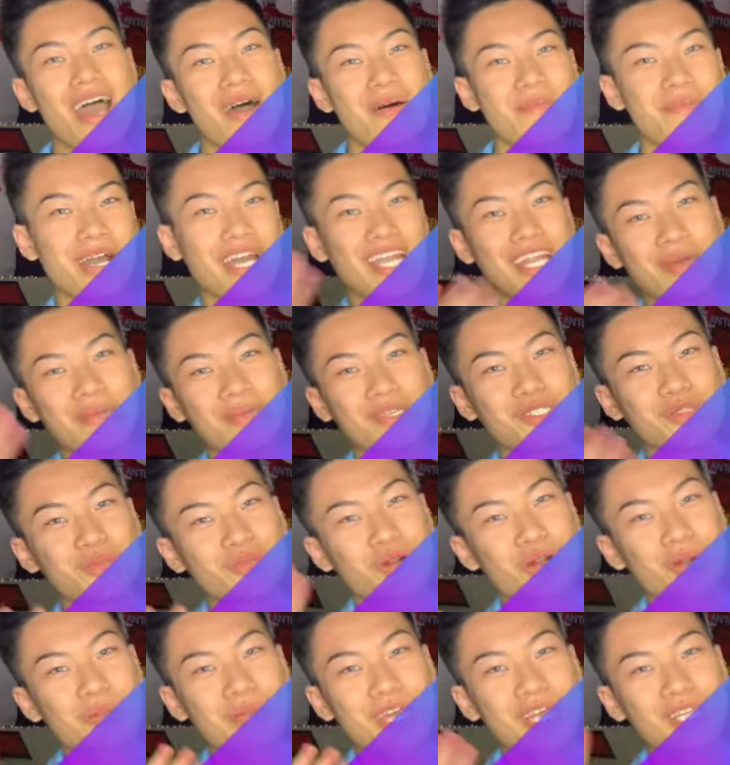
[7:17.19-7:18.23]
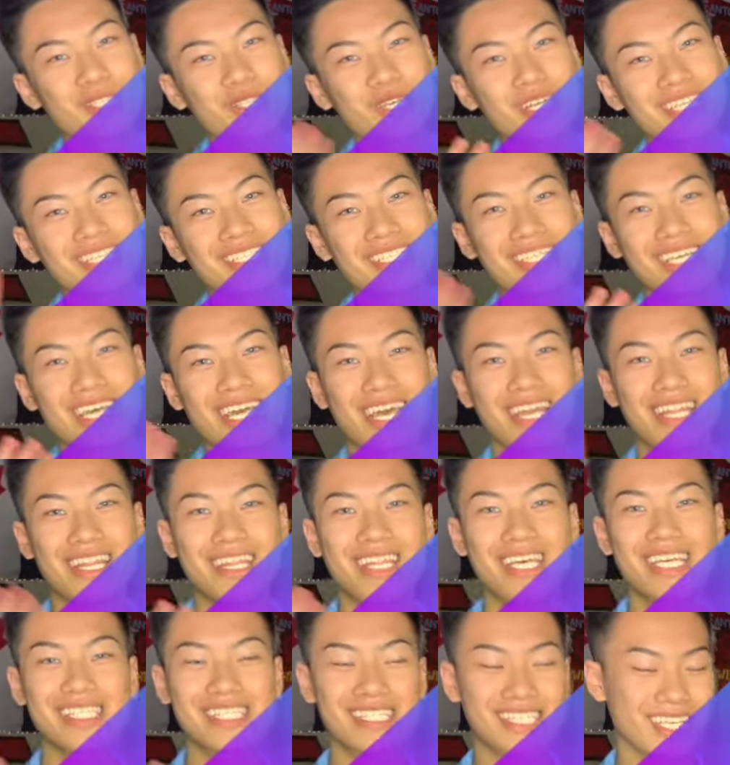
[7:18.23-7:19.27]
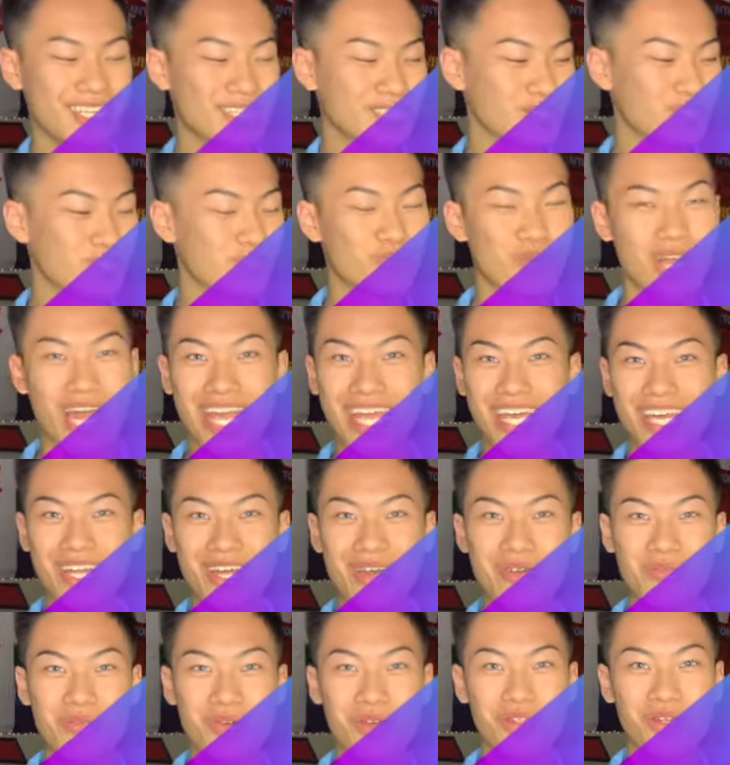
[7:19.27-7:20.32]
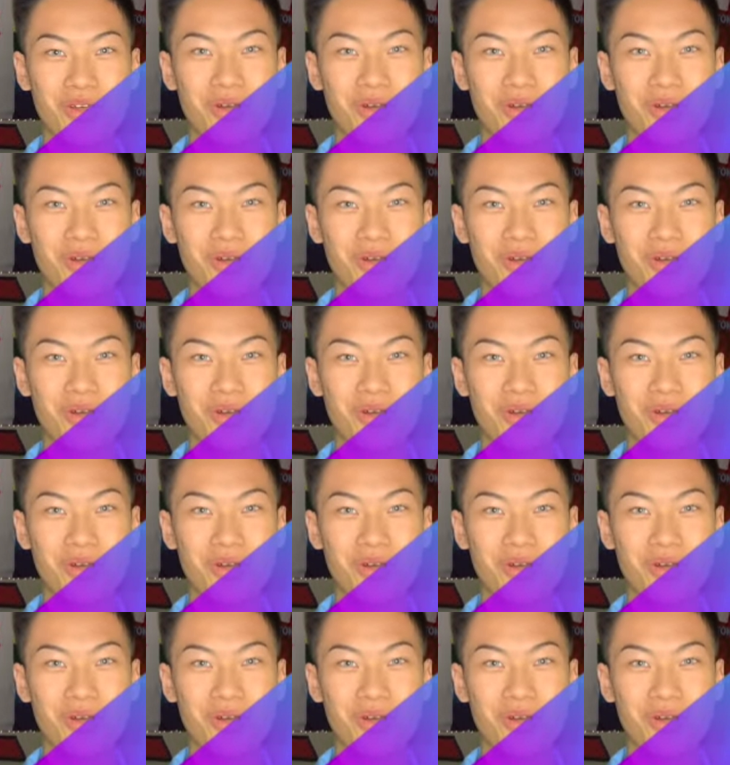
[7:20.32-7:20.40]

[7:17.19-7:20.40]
My name is Aurora Matrix and this is Drag It Up with